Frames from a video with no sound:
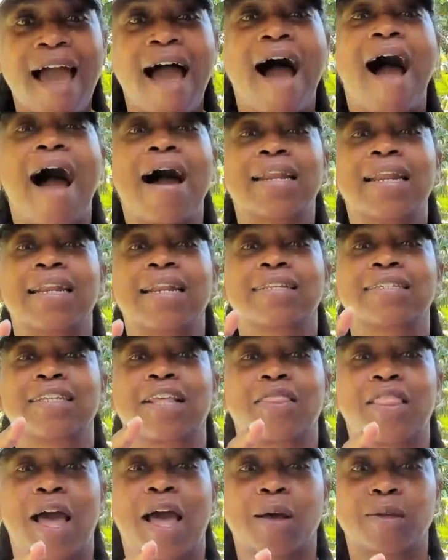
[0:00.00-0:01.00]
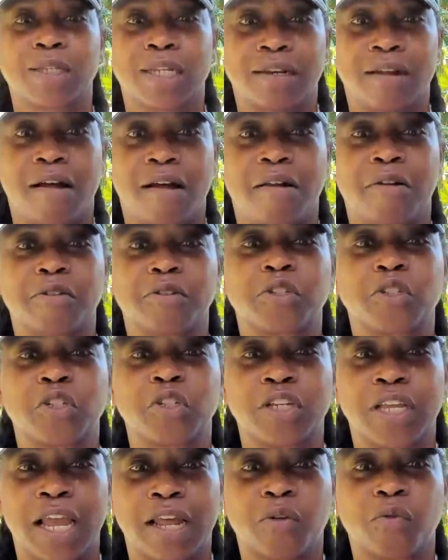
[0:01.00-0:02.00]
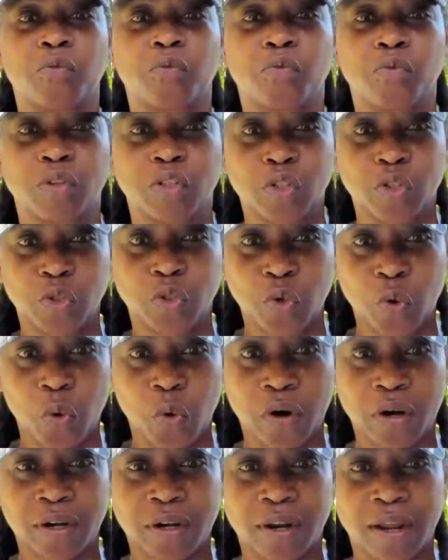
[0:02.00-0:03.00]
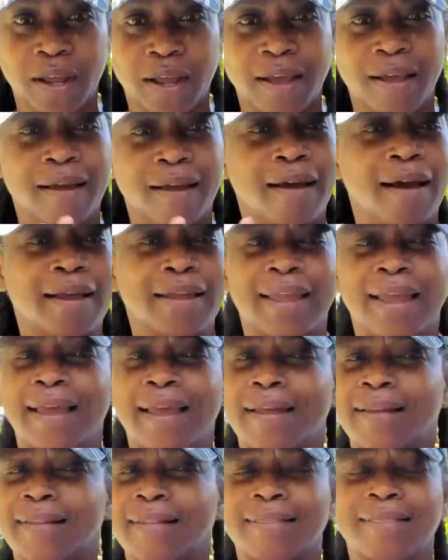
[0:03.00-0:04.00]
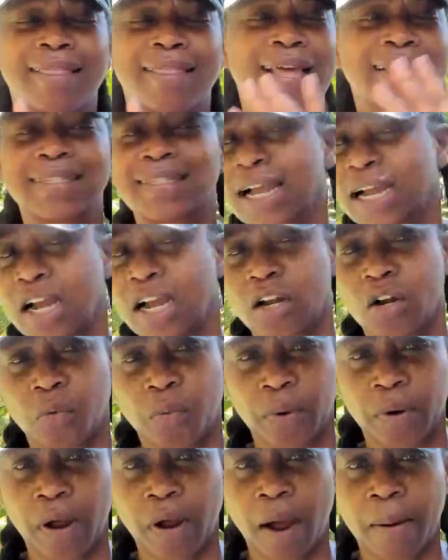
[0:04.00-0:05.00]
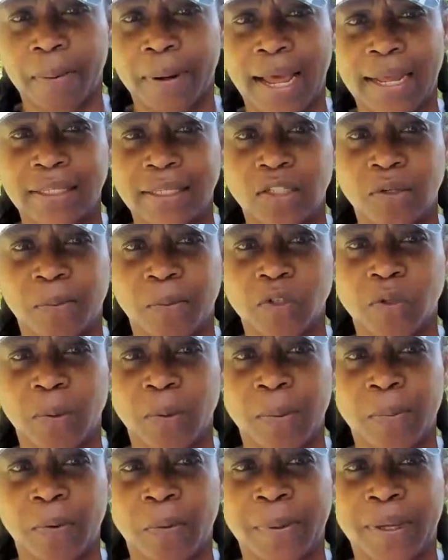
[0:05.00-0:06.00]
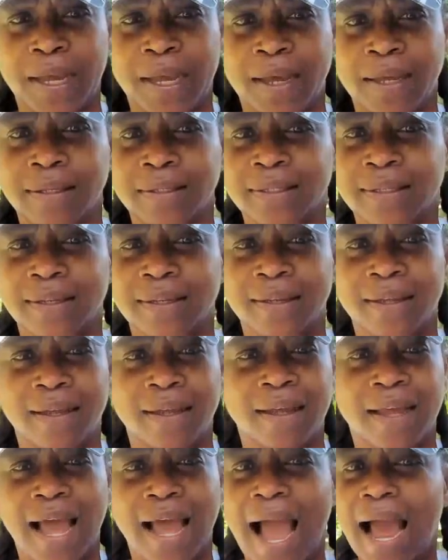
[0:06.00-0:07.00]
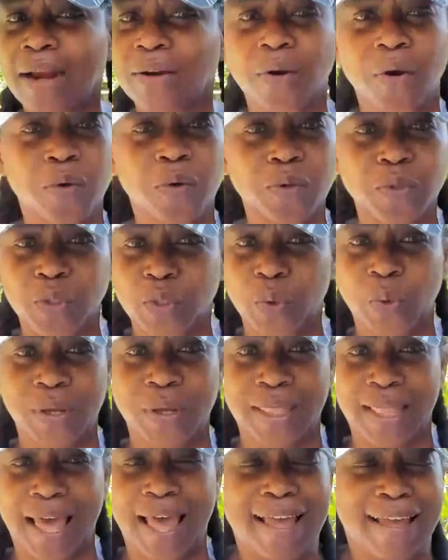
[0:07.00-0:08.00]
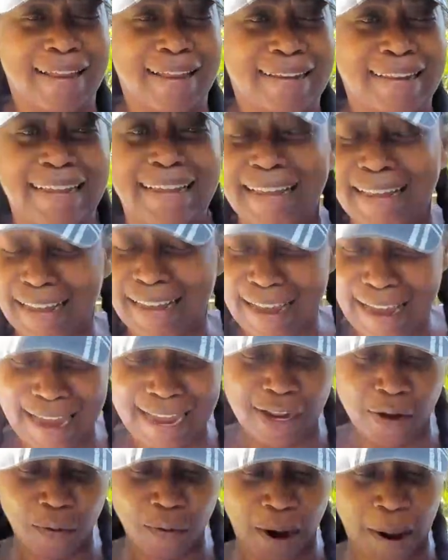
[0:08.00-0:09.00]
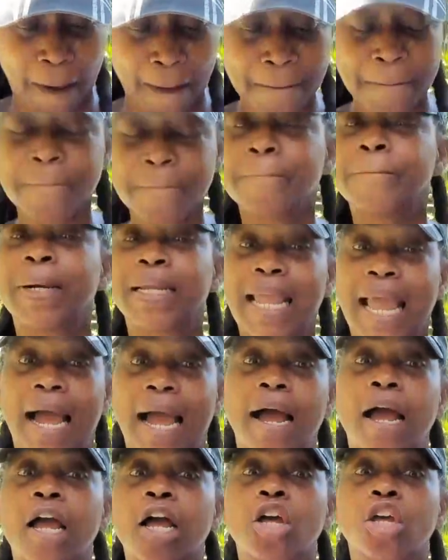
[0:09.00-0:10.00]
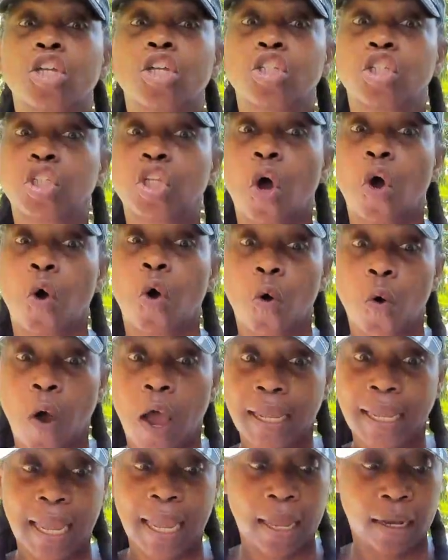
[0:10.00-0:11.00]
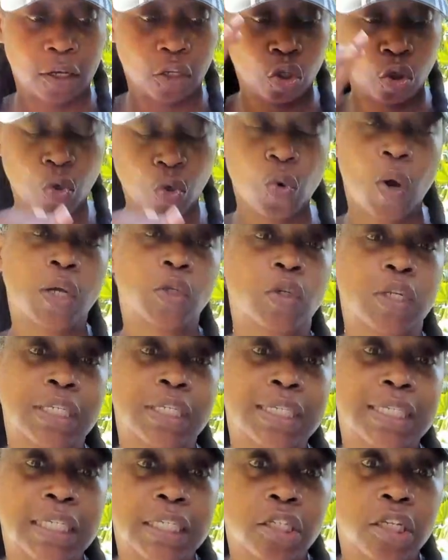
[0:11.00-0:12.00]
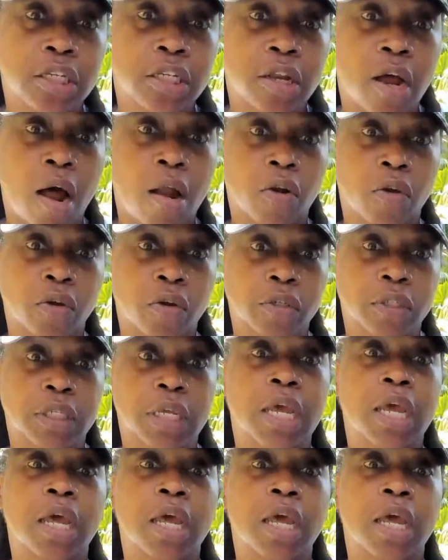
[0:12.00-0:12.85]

And it is $1,000 to get it restored. Again, that's not going to apply to most people because I don't know who's doing that anyway. But yeah, so again, $260